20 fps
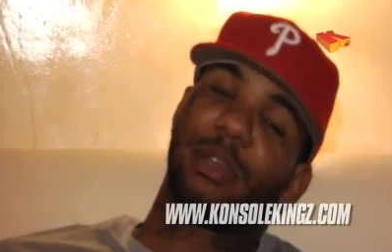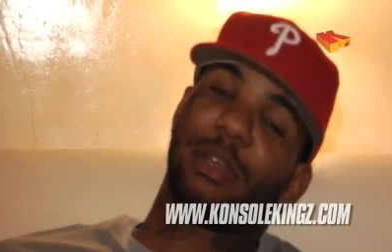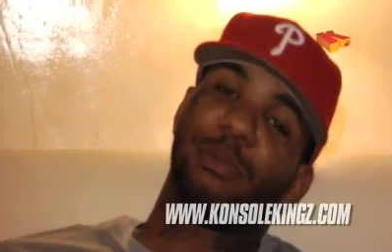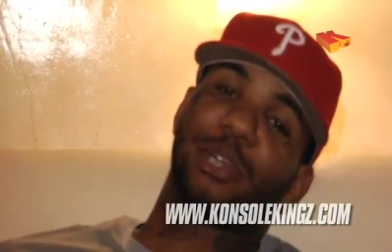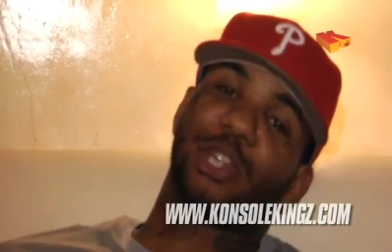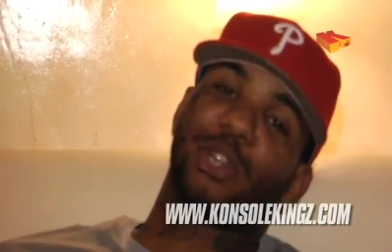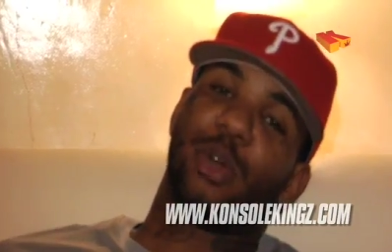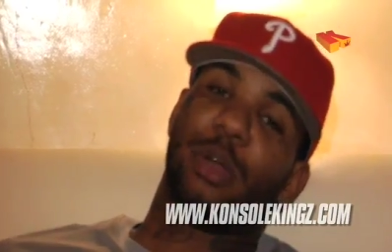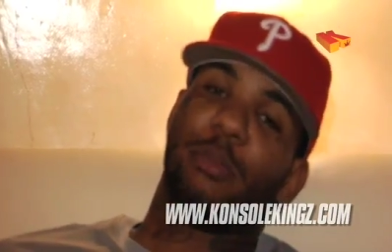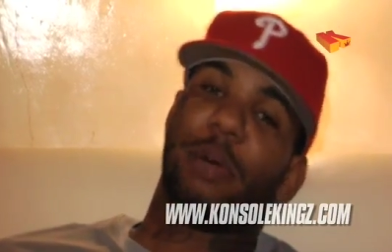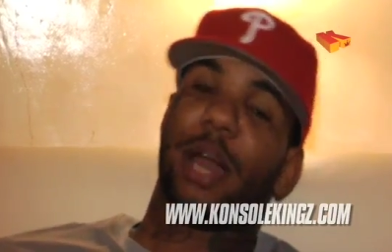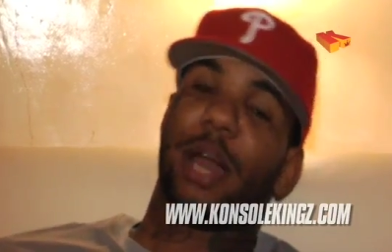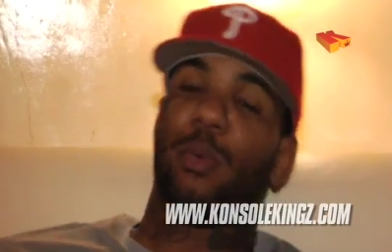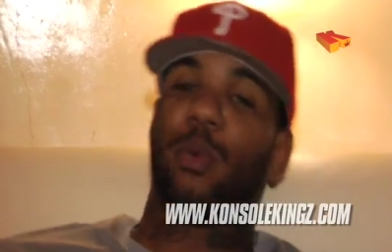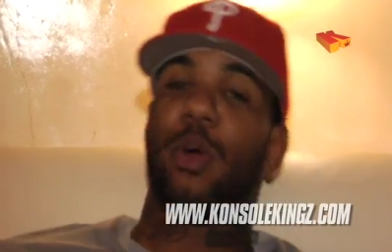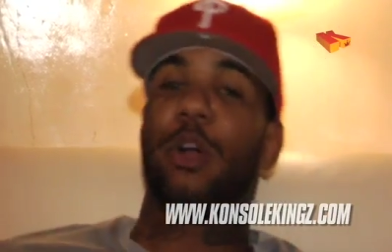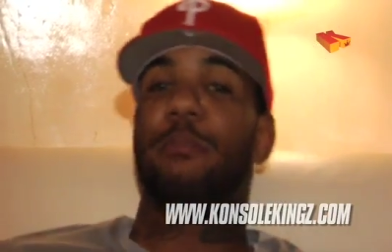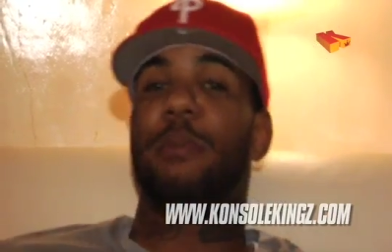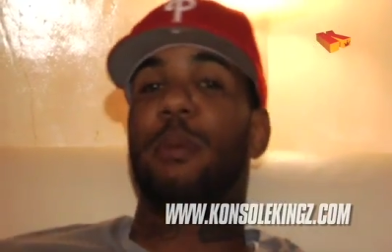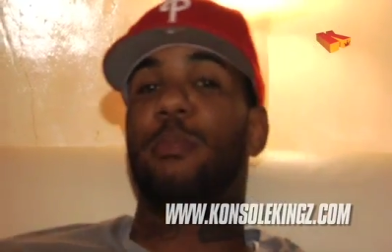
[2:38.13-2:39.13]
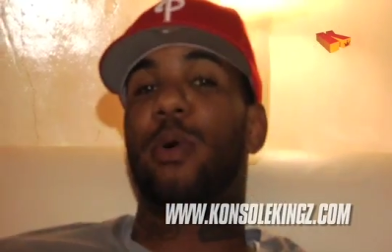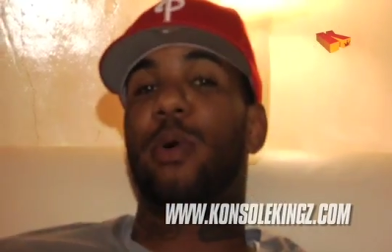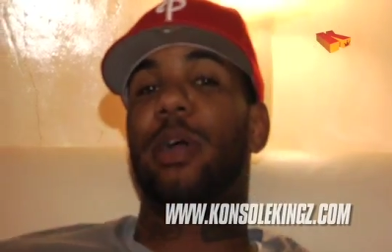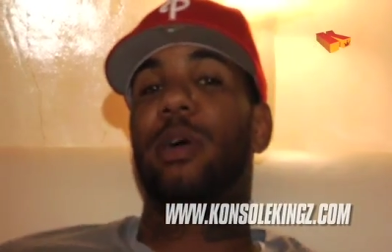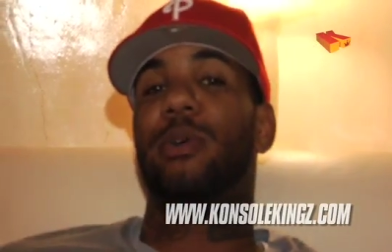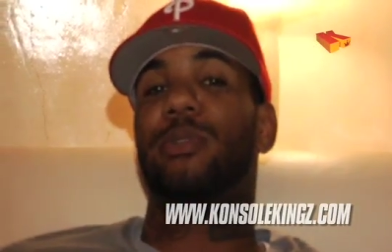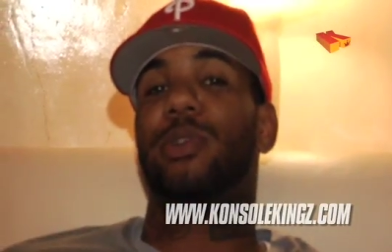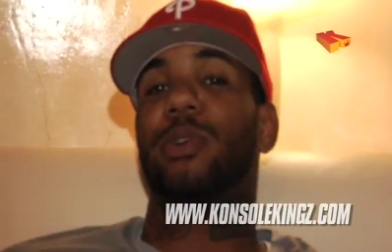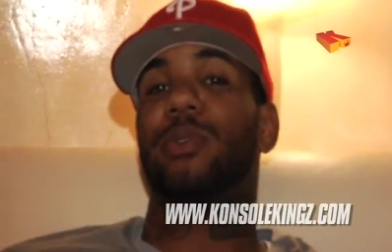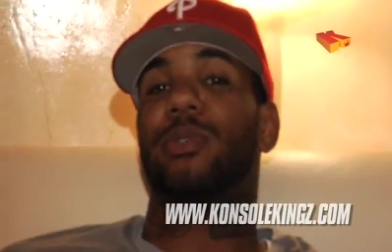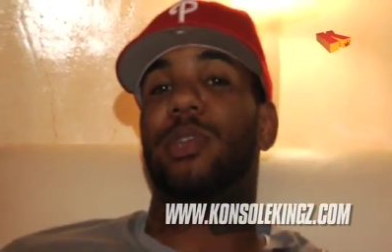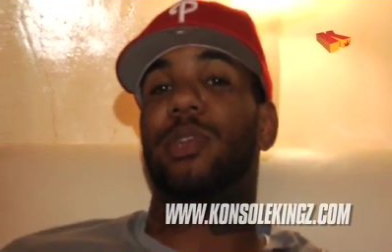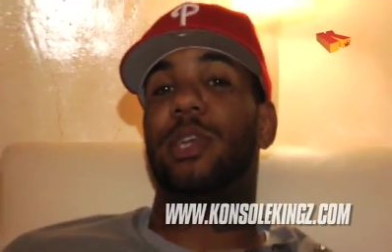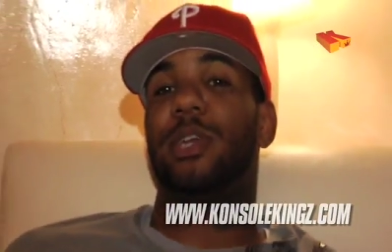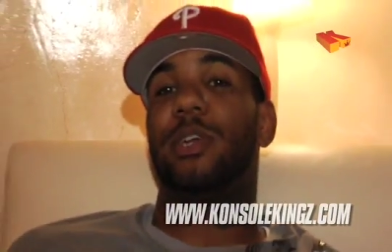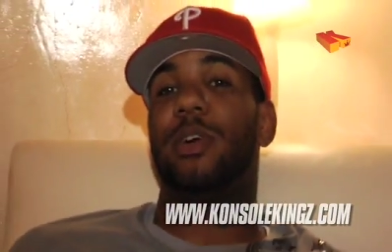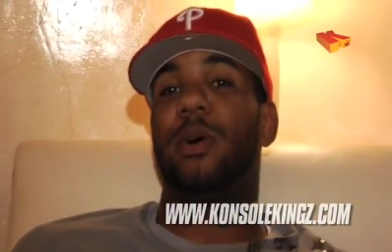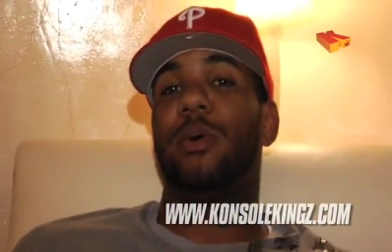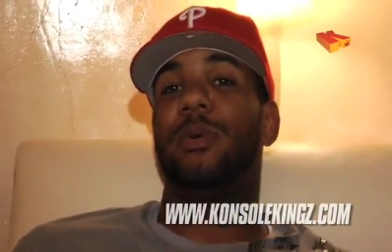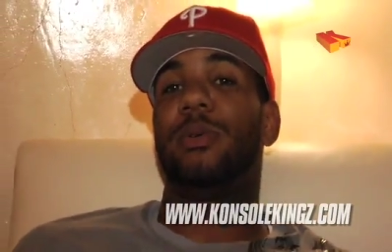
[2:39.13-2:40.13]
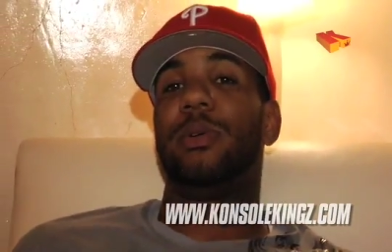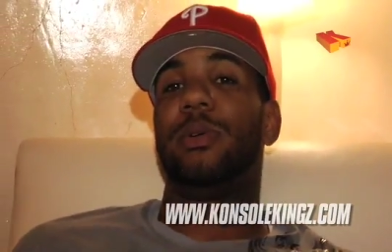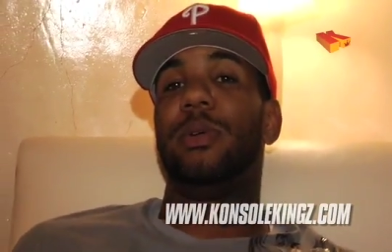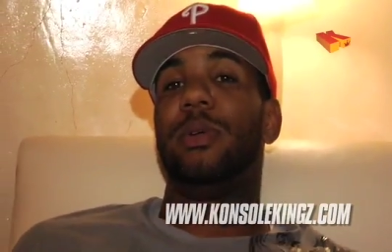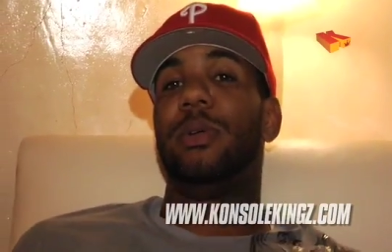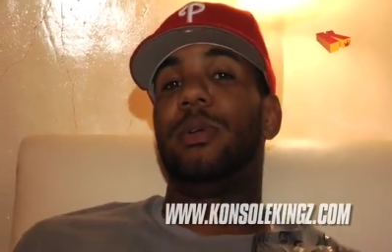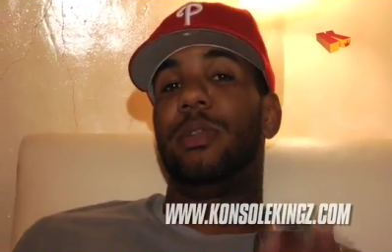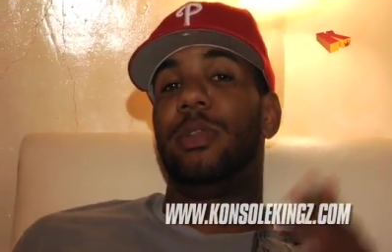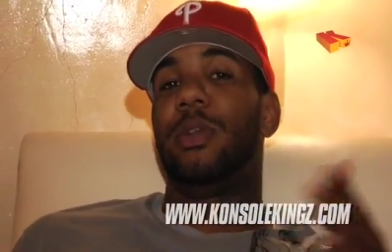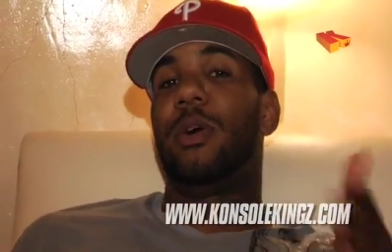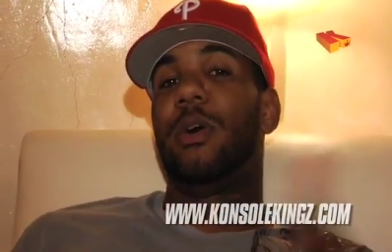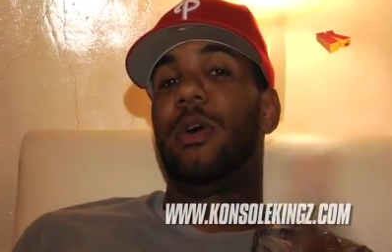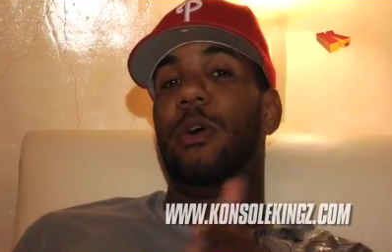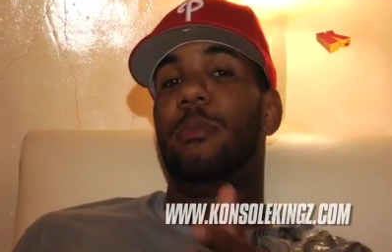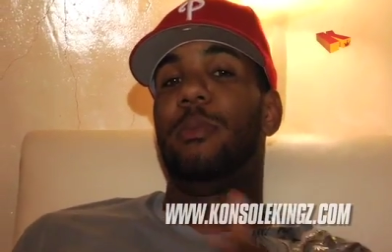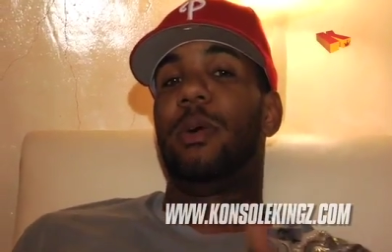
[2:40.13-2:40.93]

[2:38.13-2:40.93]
I'm gonna show him how to work my way with Joe Cinco, no